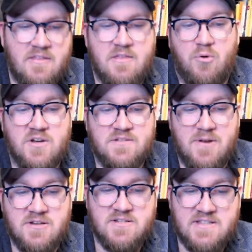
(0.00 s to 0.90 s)
The price
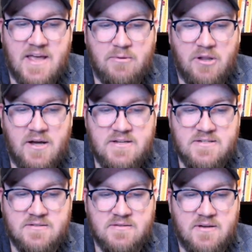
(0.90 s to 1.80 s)
managed to
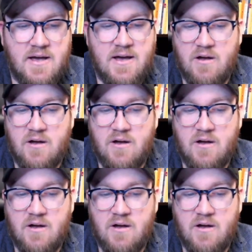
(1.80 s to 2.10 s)
stabilize uh,